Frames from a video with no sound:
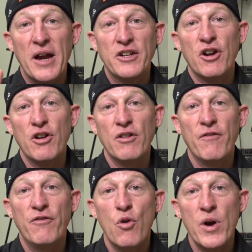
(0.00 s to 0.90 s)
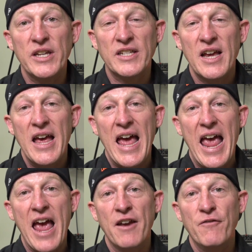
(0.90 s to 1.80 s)
by turn voice
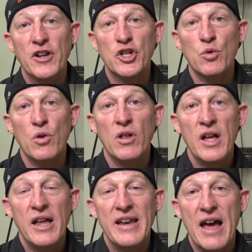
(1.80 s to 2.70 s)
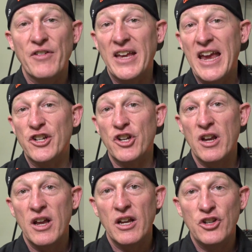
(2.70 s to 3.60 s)
and visual
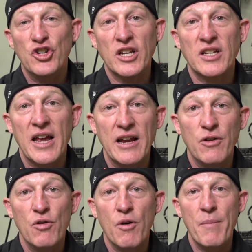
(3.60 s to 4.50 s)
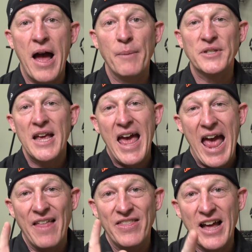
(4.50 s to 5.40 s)
navigation just like Google Maps.
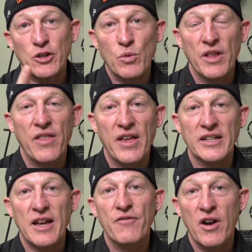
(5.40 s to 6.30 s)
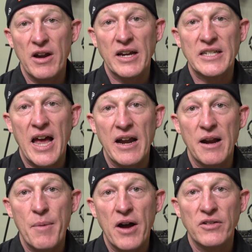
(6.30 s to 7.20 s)
And that's one of the things I'm very
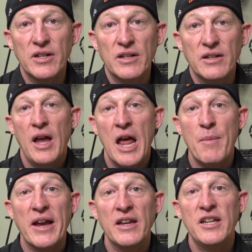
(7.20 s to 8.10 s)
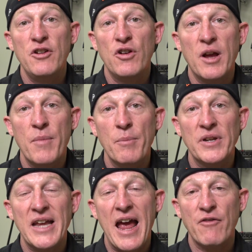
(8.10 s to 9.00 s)
excited about. And my continued
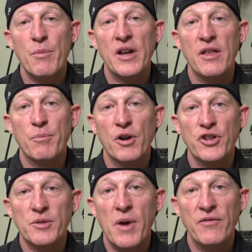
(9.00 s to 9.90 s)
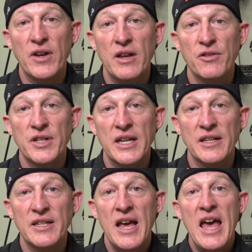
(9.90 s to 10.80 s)
commitment to everybody that purchased my videos
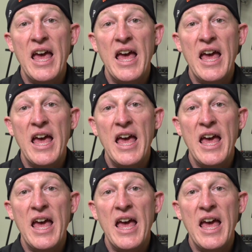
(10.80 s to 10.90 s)
is,